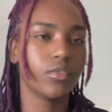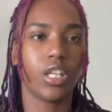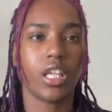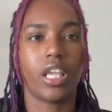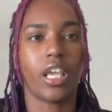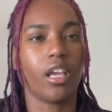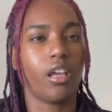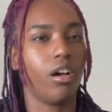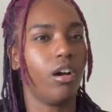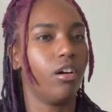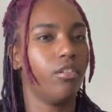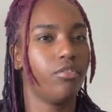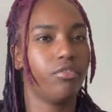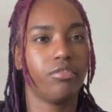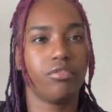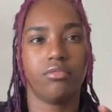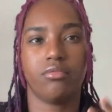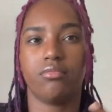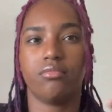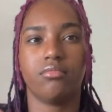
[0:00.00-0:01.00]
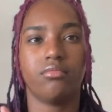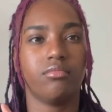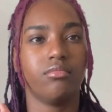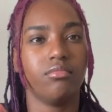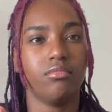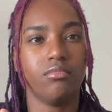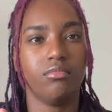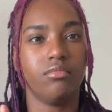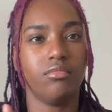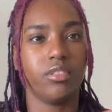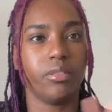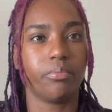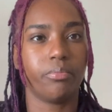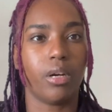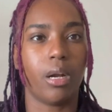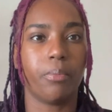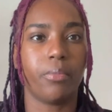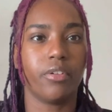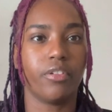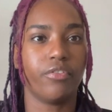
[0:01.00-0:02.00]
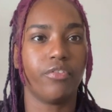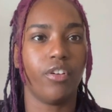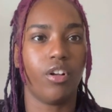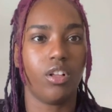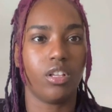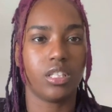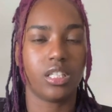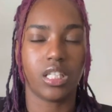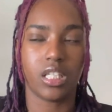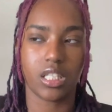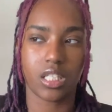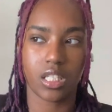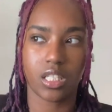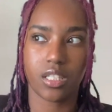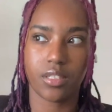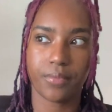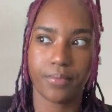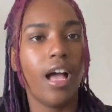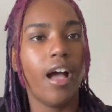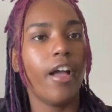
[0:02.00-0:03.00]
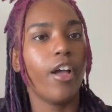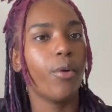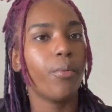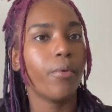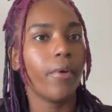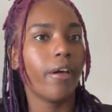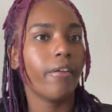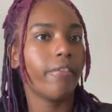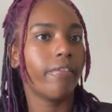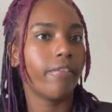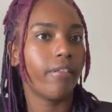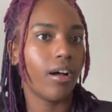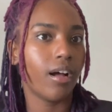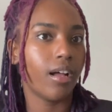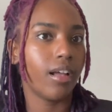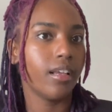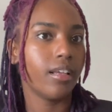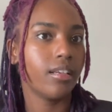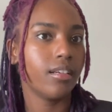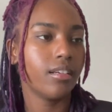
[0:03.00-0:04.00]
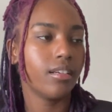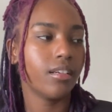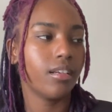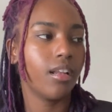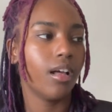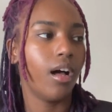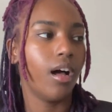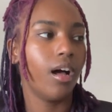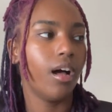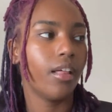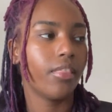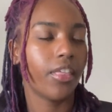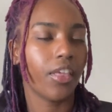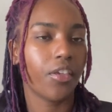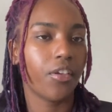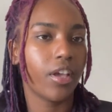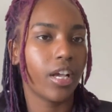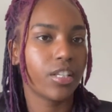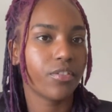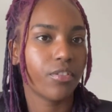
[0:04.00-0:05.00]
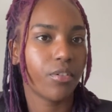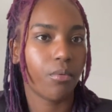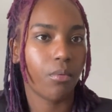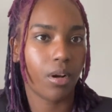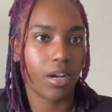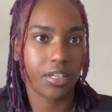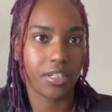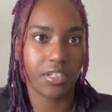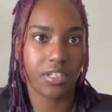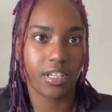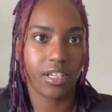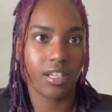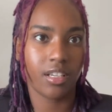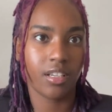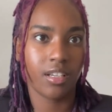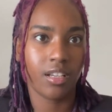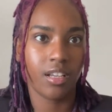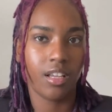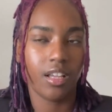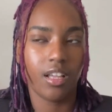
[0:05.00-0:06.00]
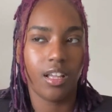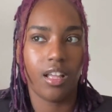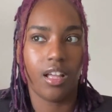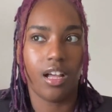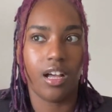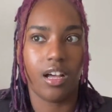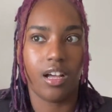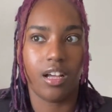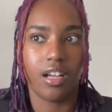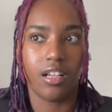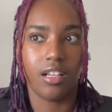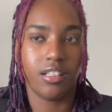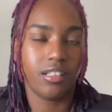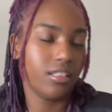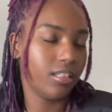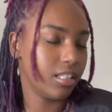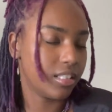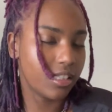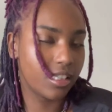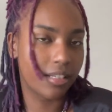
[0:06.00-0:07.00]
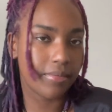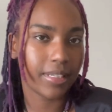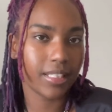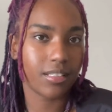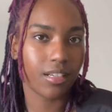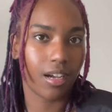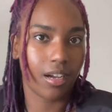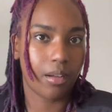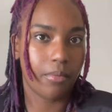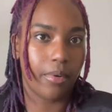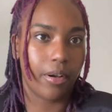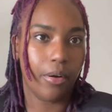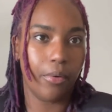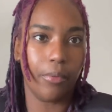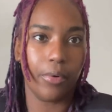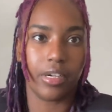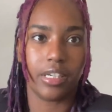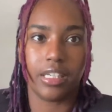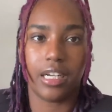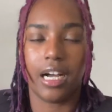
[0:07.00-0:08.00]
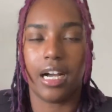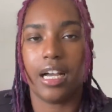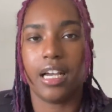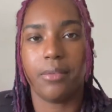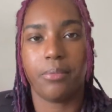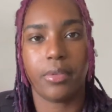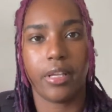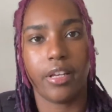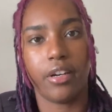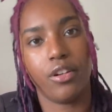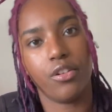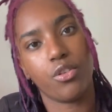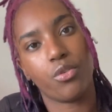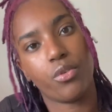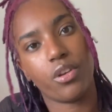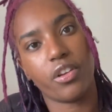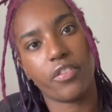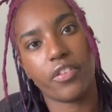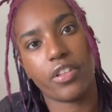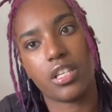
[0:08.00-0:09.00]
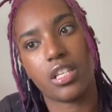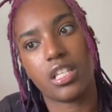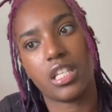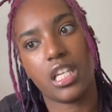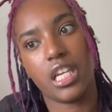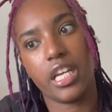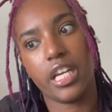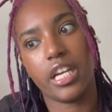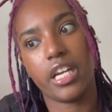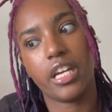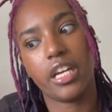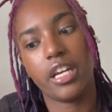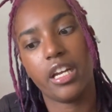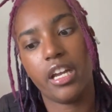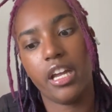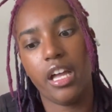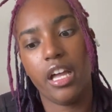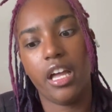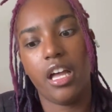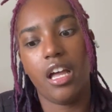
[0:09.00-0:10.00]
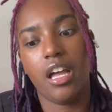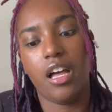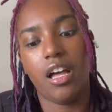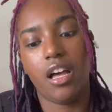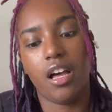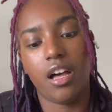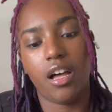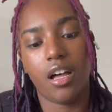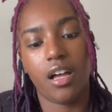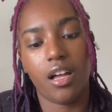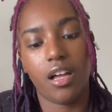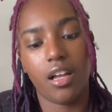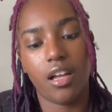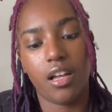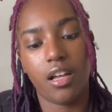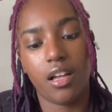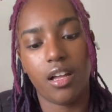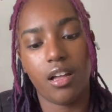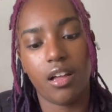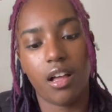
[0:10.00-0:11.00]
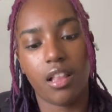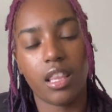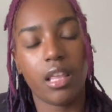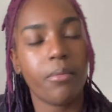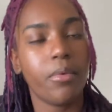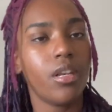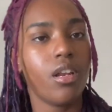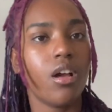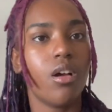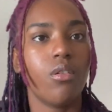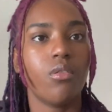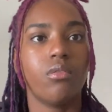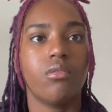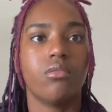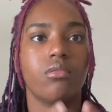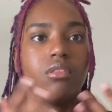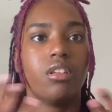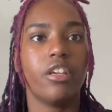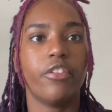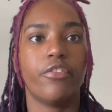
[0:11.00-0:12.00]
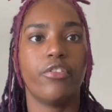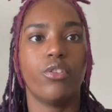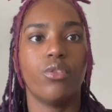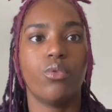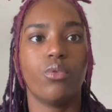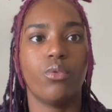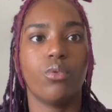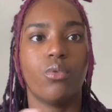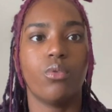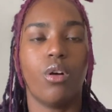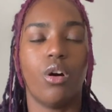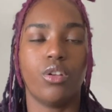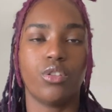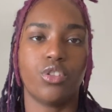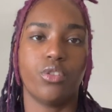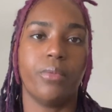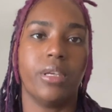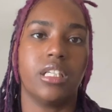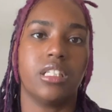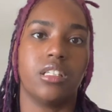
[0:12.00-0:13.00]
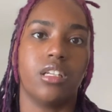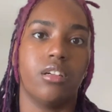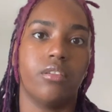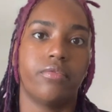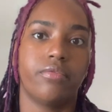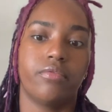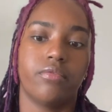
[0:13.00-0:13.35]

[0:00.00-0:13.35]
Kick off the proper fall season. I hope you had fun. Uh, thank you guys for watching, uh, listening to me talk about what I plan on doing for this year. Uh, let me know if you also make stuff.